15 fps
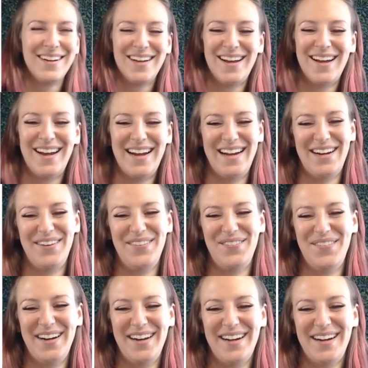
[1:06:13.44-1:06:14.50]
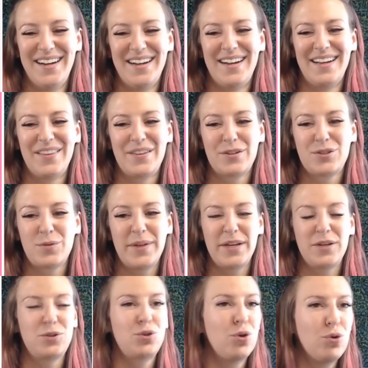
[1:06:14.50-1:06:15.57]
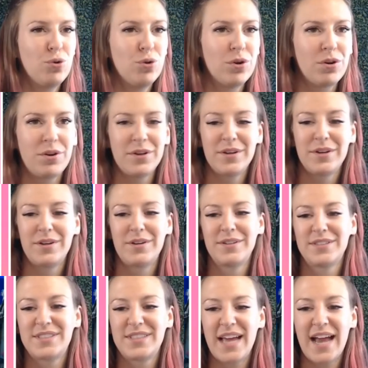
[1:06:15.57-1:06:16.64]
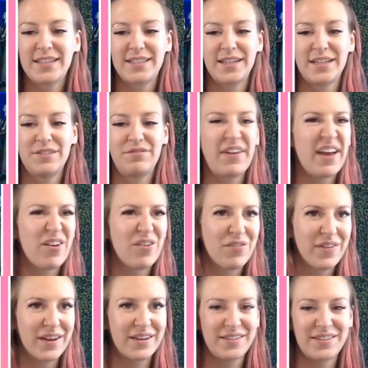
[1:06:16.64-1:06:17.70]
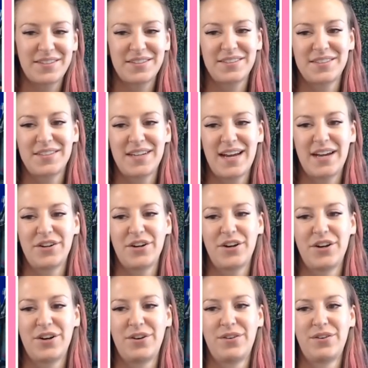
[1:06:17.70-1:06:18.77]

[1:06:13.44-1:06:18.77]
not planning a wedding. There's some like tulle, satin, velvet, I don't know.